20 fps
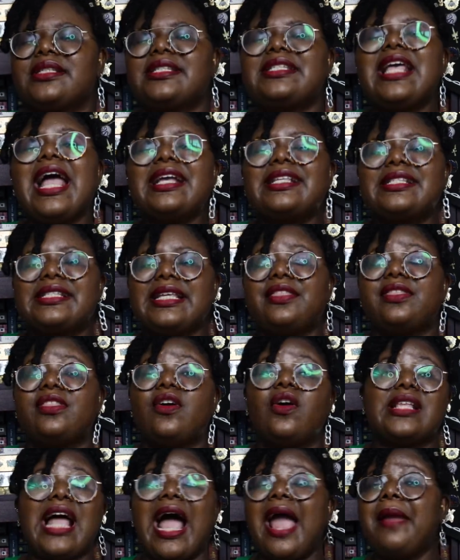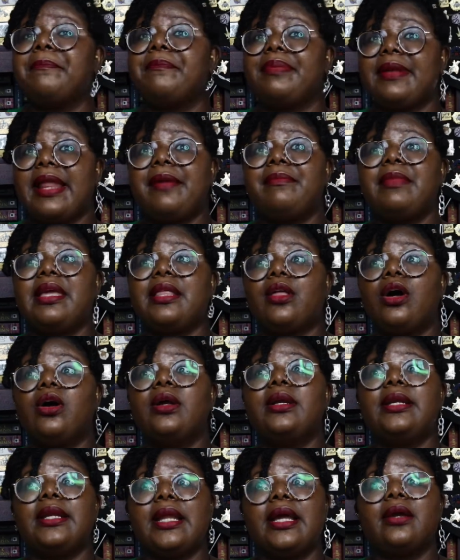Sexy thought. I blame it
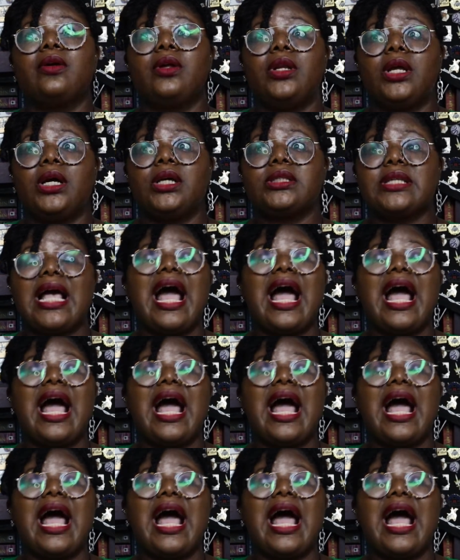on Legolas.